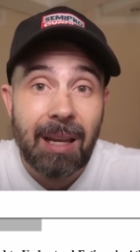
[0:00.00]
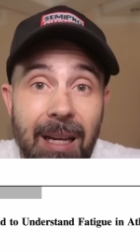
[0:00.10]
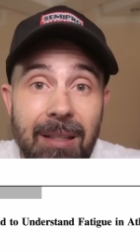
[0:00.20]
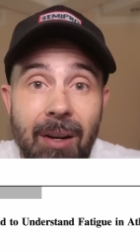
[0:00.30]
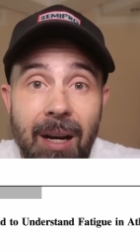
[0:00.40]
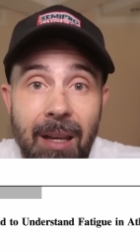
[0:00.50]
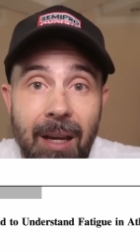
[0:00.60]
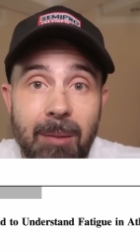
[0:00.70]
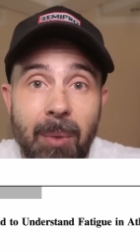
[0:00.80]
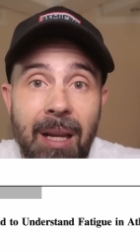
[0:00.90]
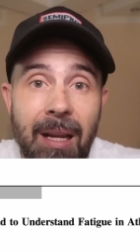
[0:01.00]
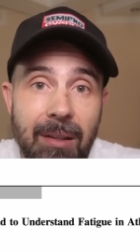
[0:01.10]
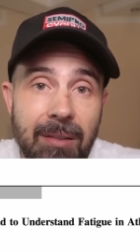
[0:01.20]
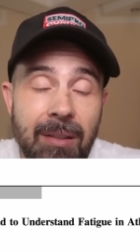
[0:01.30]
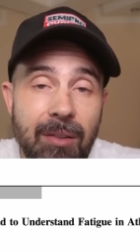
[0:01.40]
as highlighted by
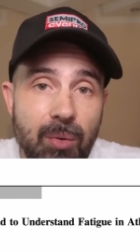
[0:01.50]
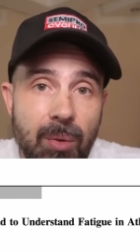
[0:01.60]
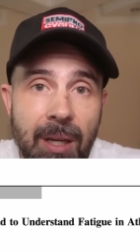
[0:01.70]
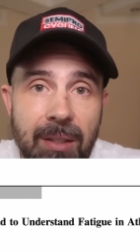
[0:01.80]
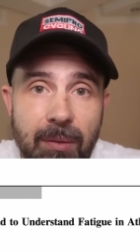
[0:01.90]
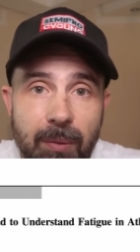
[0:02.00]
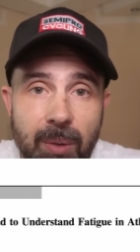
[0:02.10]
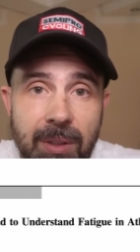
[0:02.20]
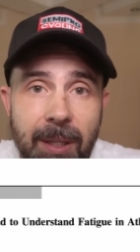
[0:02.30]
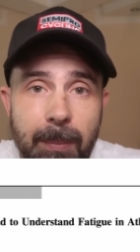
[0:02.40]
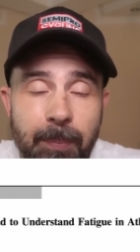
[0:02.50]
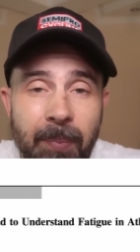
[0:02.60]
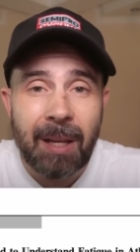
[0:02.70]
Halson in 2014.